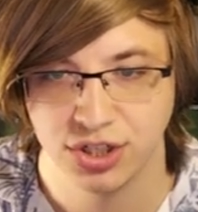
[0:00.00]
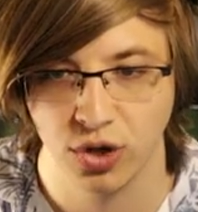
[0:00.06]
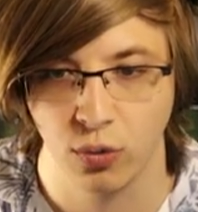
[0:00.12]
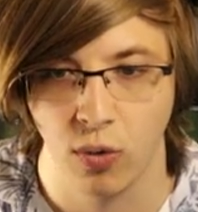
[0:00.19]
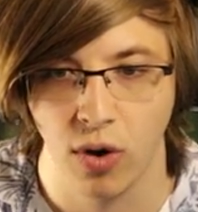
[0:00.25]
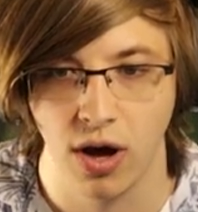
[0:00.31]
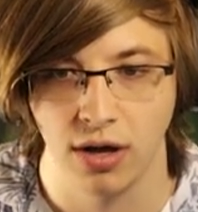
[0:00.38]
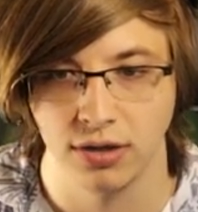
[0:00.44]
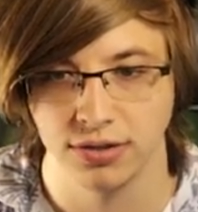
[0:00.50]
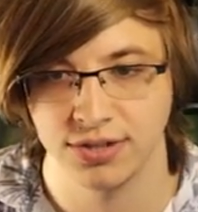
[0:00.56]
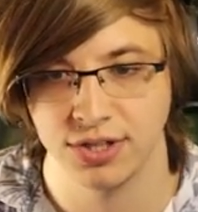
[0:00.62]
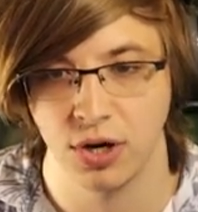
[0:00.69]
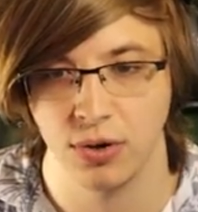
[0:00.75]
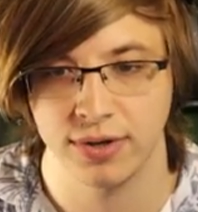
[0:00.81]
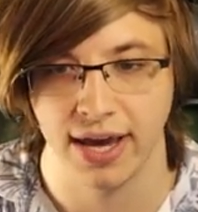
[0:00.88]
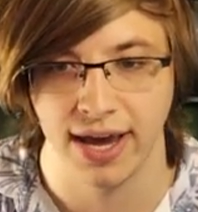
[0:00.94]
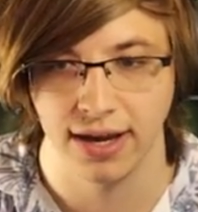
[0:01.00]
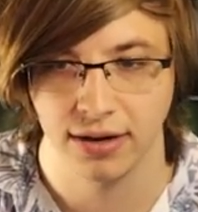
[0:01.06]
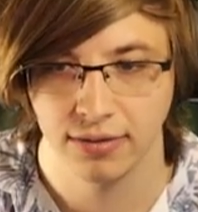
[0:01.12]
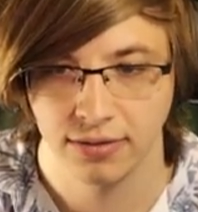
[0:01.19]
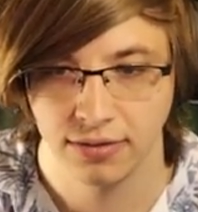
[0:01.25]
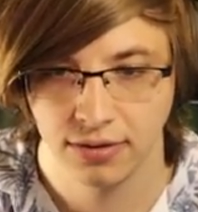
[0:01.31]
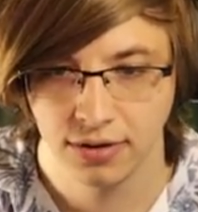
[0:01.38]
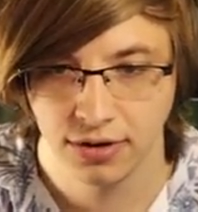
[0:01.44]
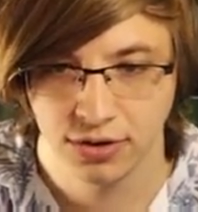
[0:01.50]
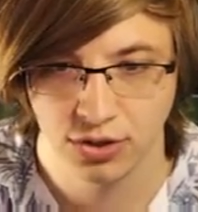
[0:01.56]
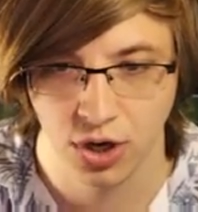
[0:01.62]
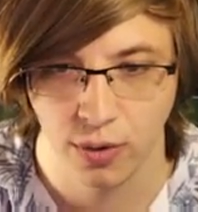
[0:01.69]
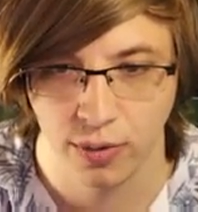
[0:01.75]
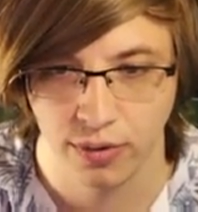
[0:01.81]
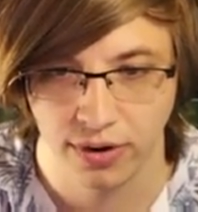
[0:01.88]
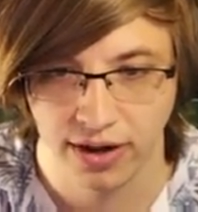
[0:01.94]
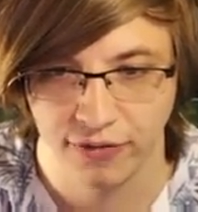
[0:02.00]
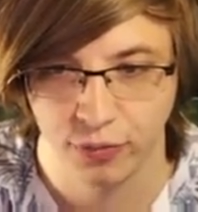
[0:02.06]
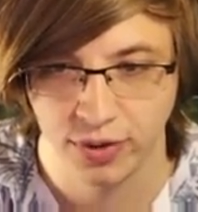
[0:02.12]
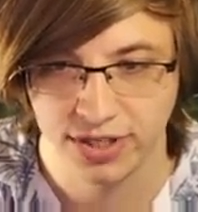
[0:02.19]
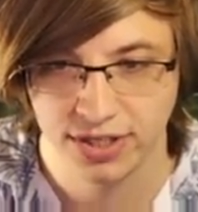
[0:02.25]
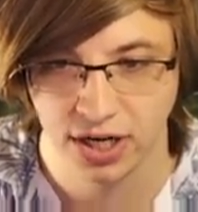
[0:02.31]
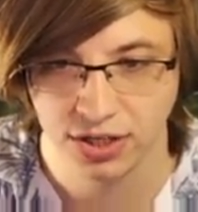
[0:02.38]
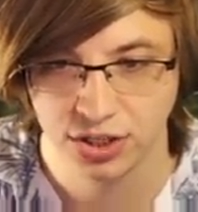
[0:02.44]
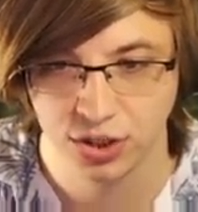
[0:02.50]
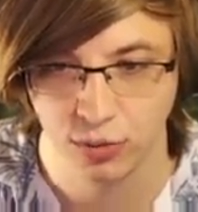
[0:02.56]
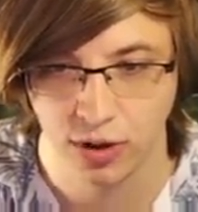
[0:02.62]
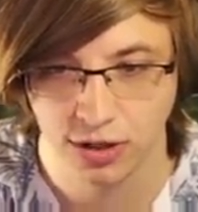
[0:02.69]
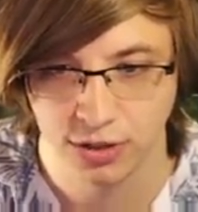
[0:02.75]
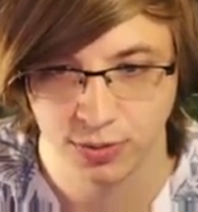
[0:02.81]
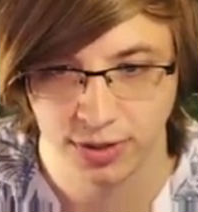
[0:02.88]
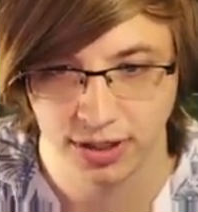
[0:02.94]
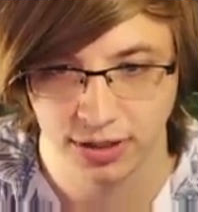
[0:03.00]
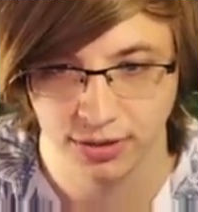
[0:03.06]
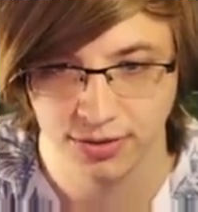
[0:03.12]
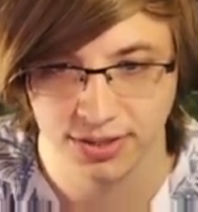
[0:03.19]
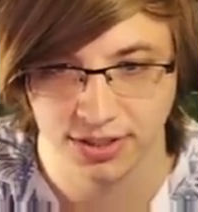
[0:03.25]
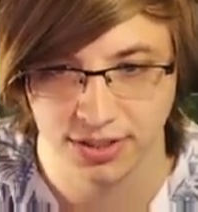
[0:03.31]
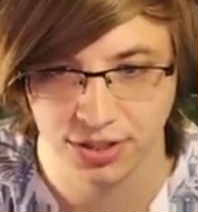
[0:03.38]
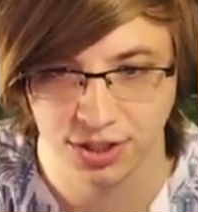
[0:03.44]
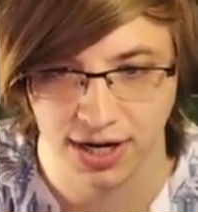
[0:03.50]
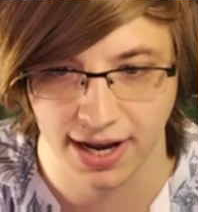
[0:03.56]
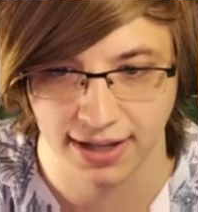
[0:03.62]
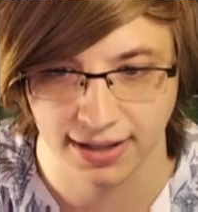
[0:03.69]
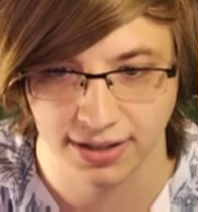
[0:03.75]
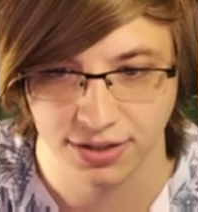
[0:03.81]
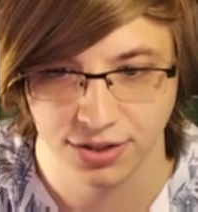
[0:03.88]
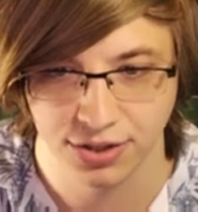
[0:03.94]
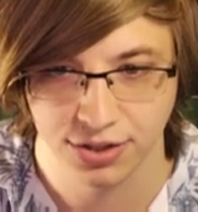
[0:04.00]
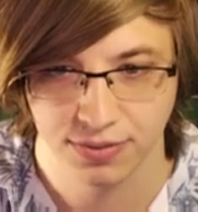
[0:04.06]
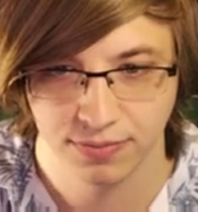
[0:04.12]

walls. Okay. So if we touch the walls, we're going to lose this challenge.